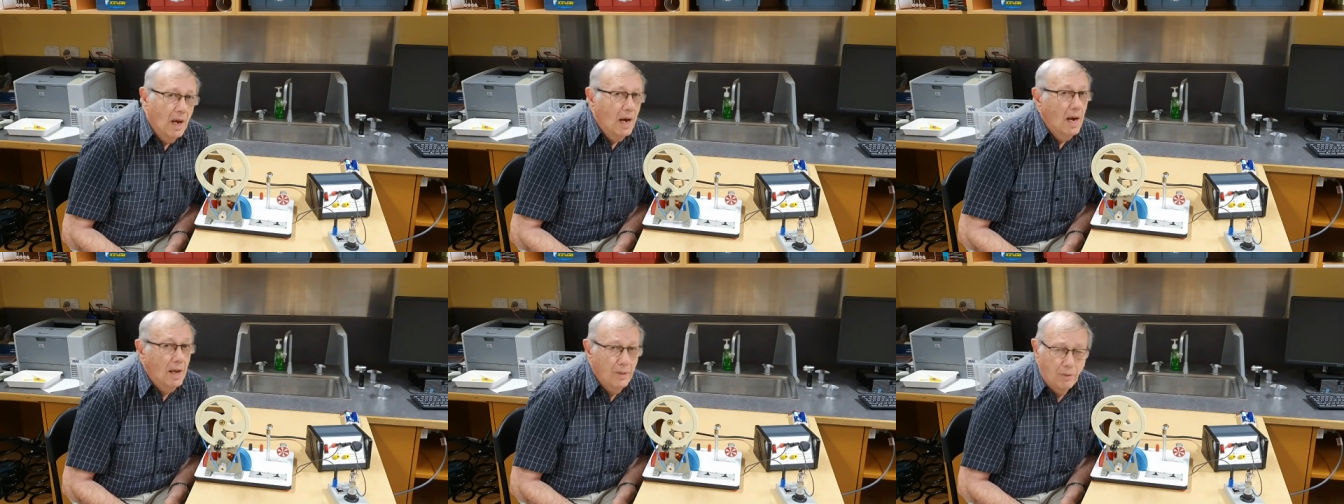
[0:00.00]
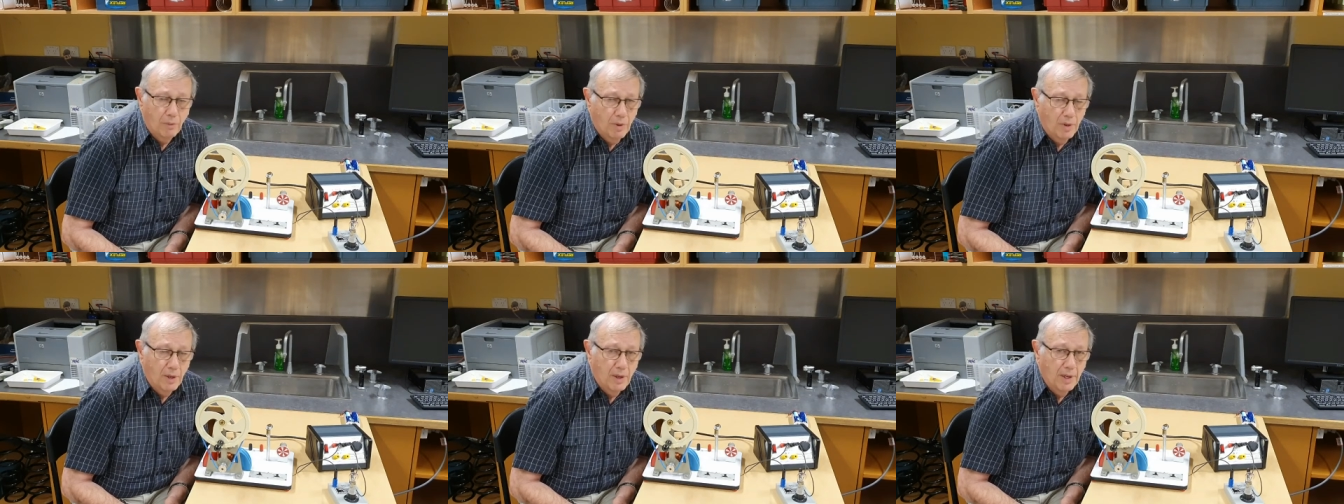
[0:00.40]

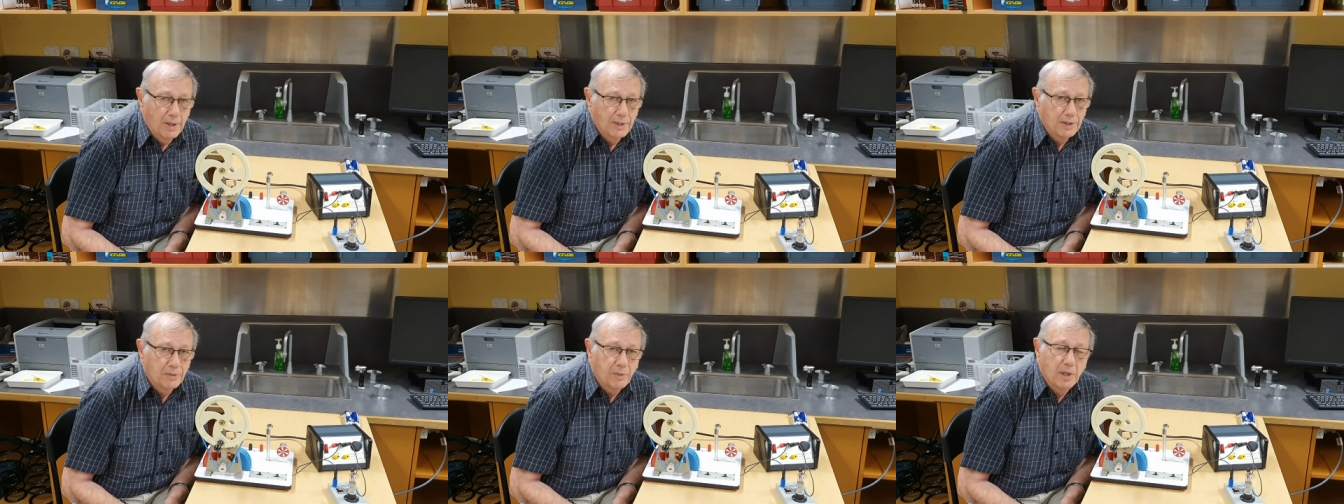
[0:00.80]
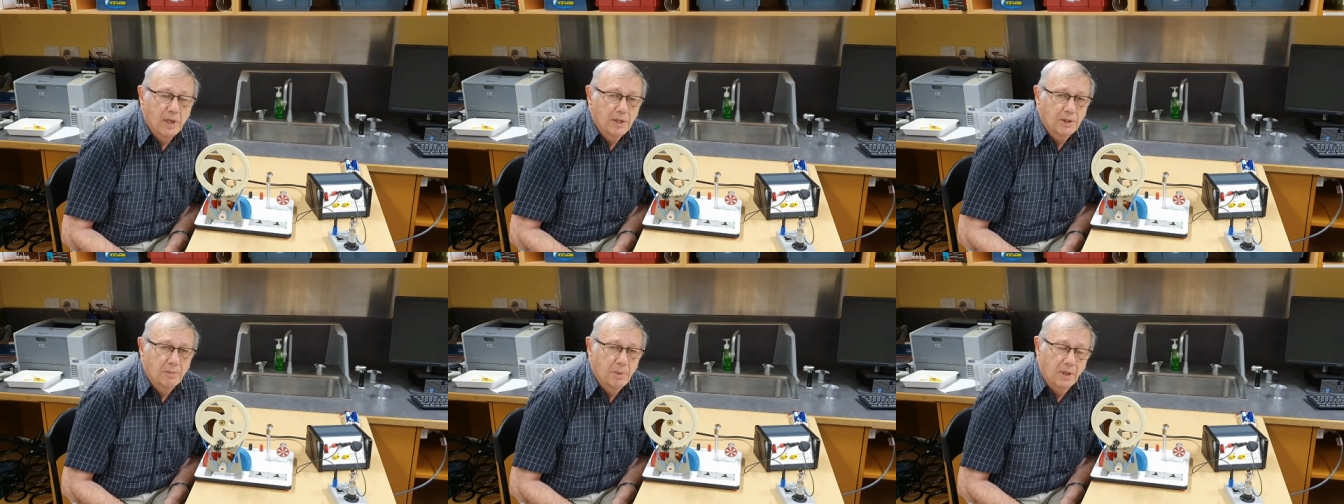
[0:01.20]
Otherwise, we are
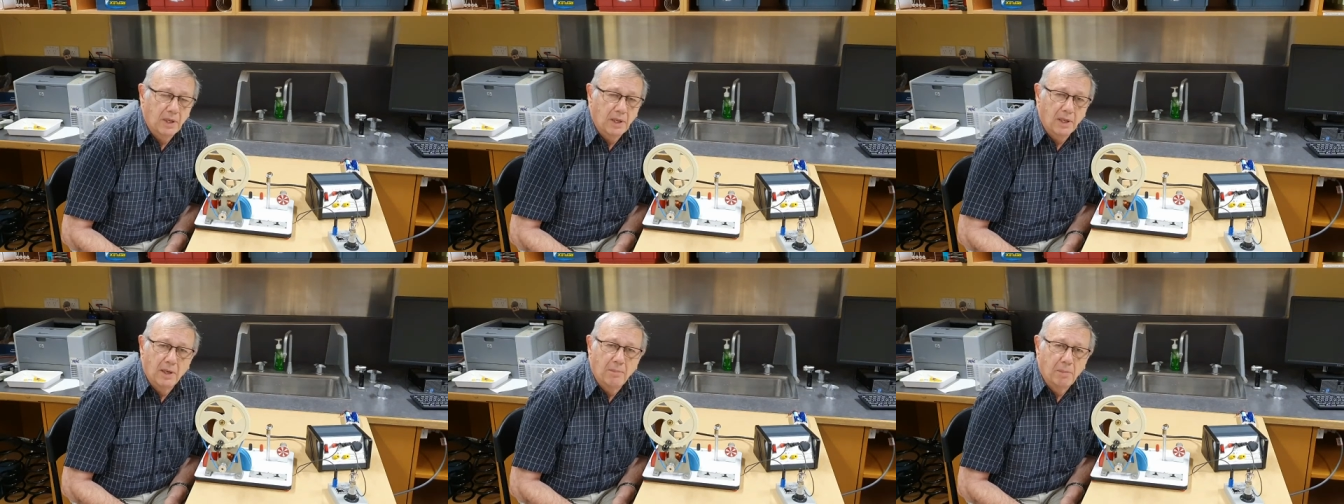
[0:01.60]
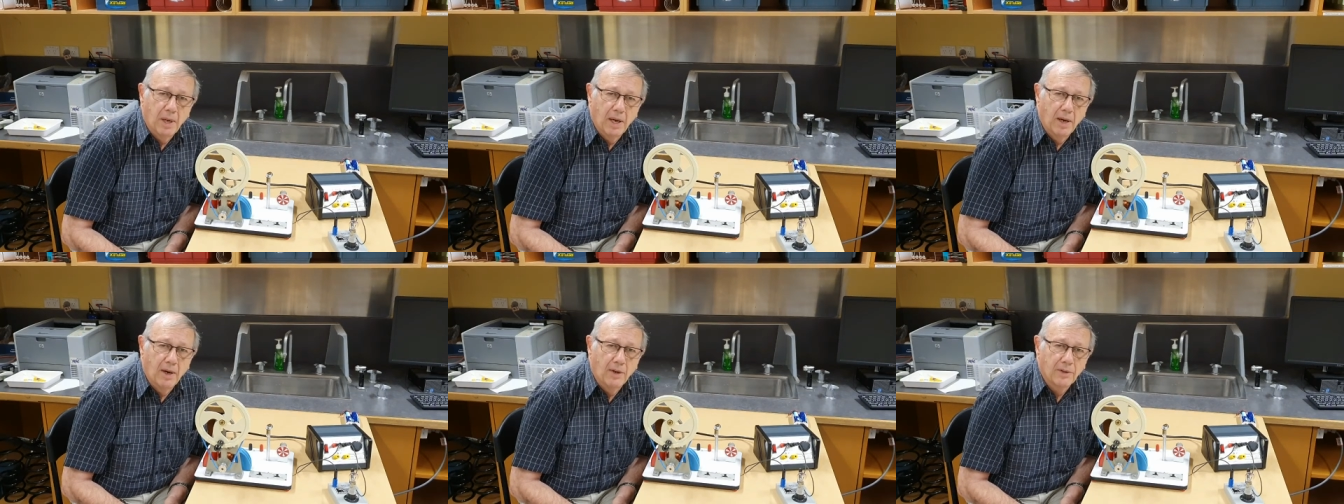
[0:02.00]
speaking
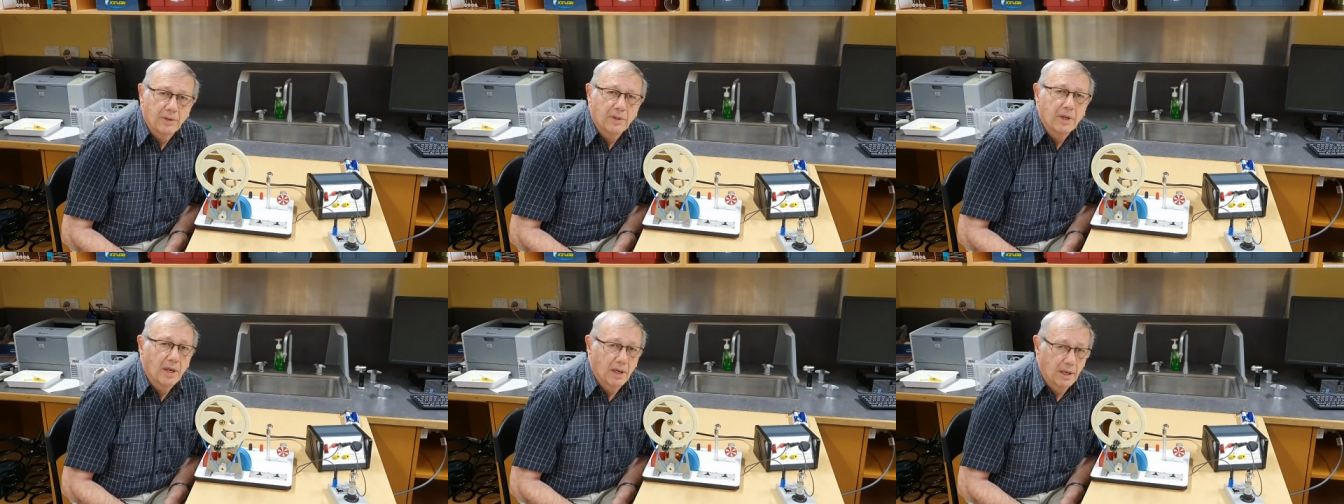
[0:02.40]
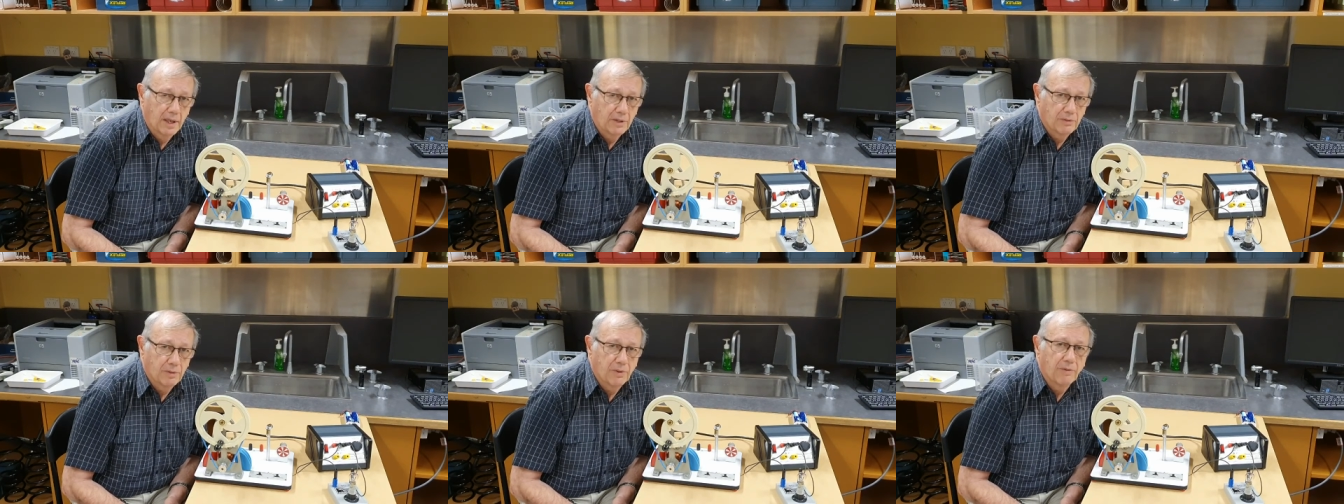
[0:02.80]
about
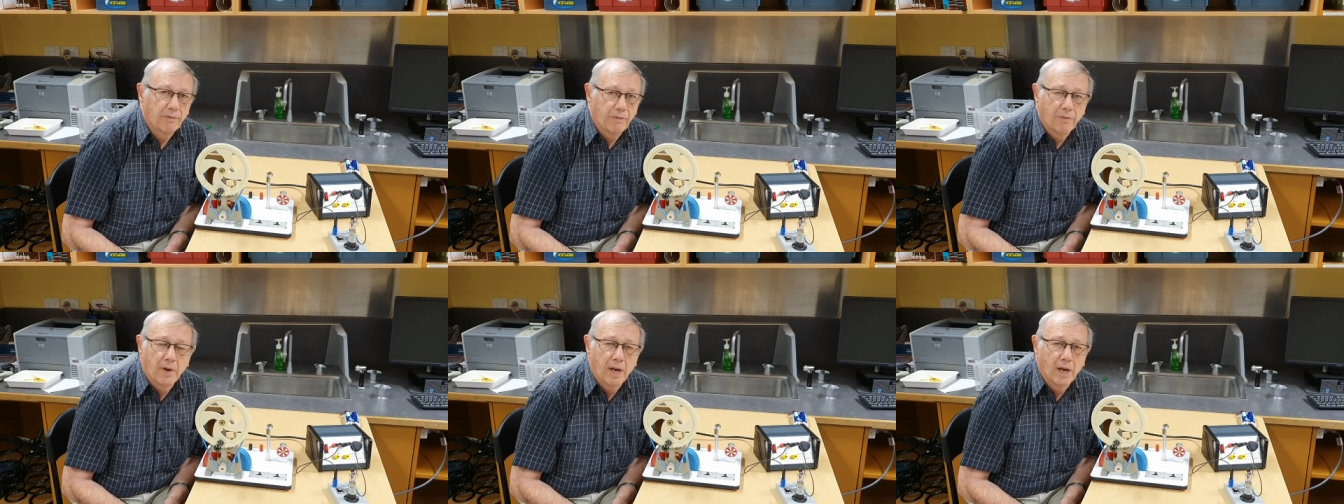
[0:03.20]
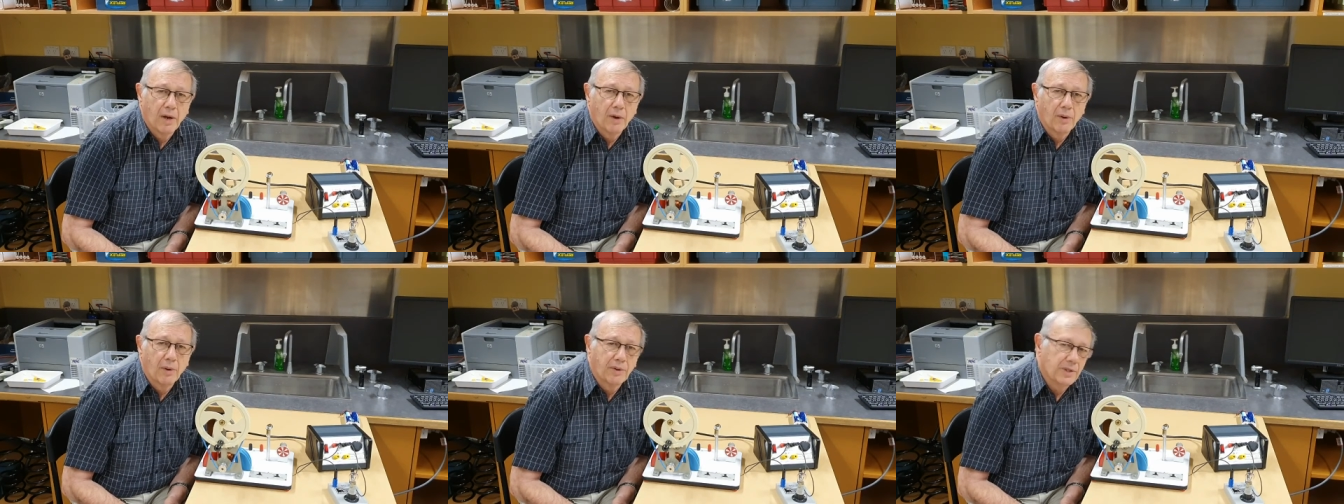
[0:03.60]
electron
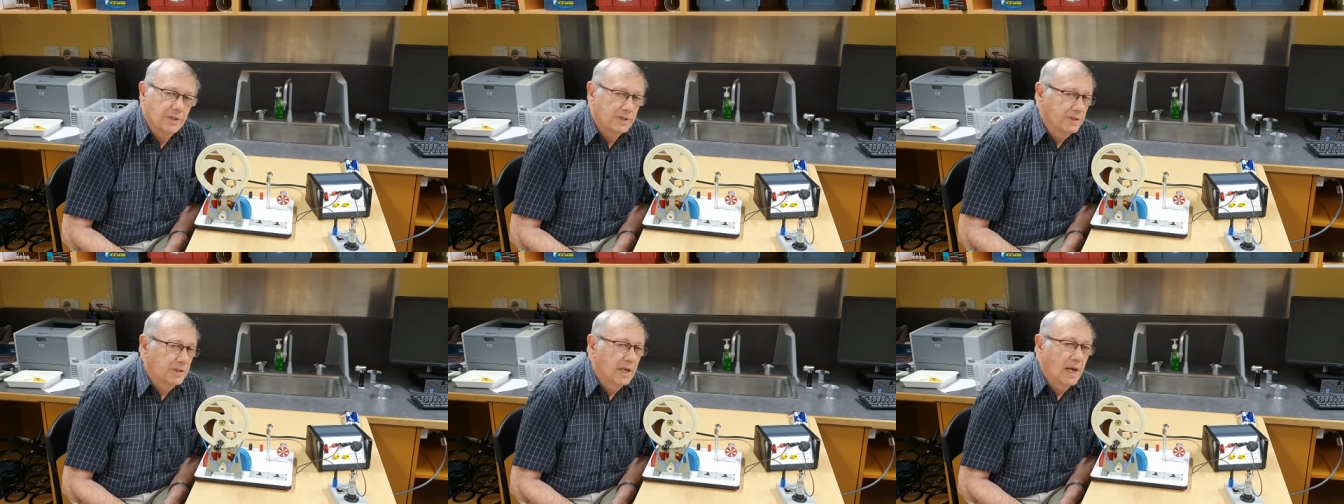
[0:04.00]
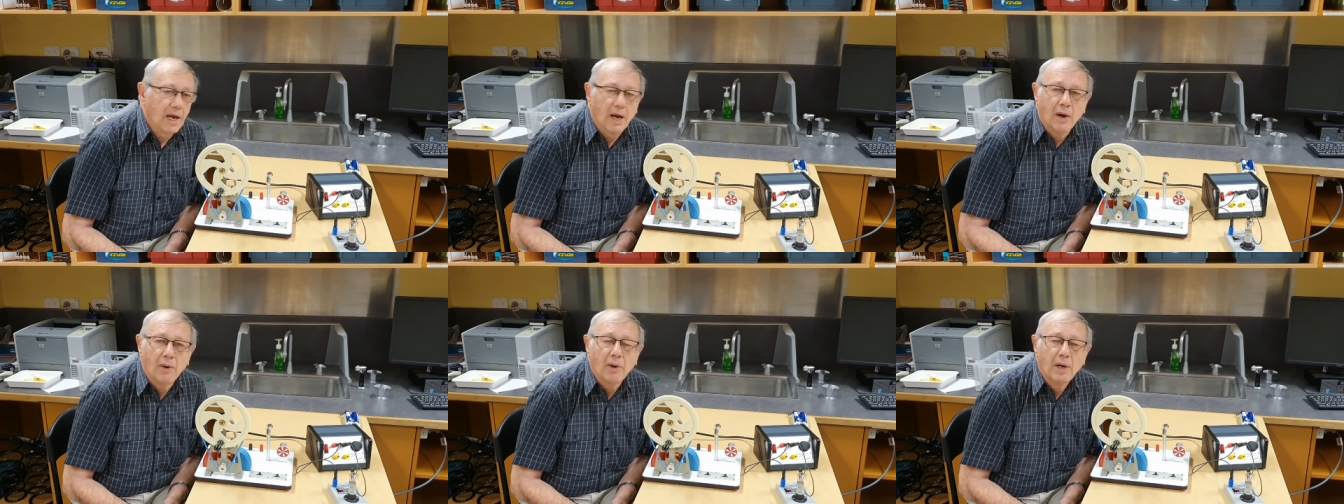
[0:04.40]
flow, and this is
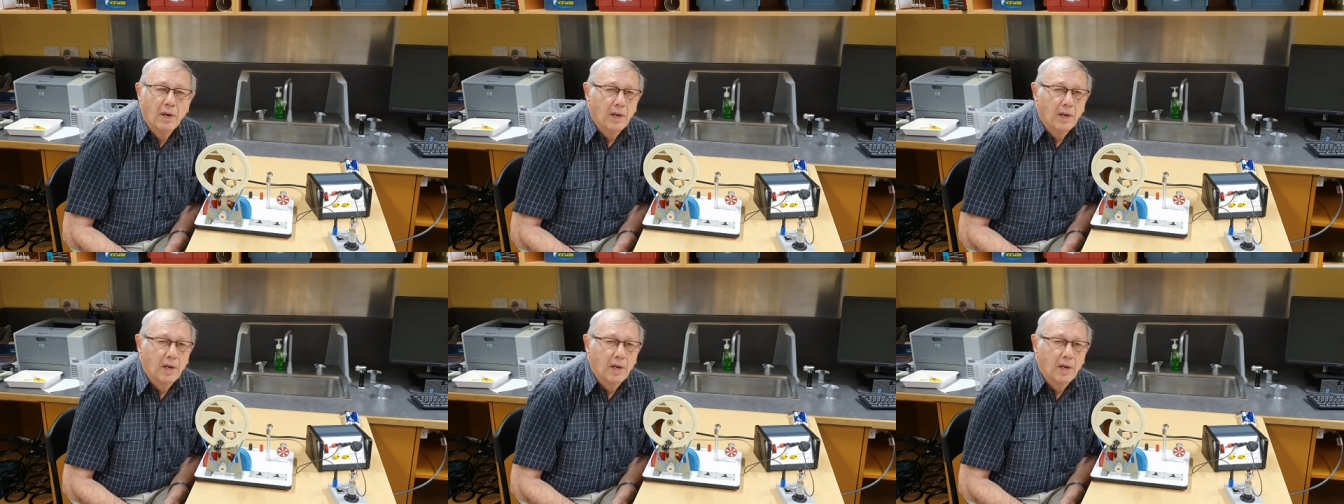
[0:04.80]
how,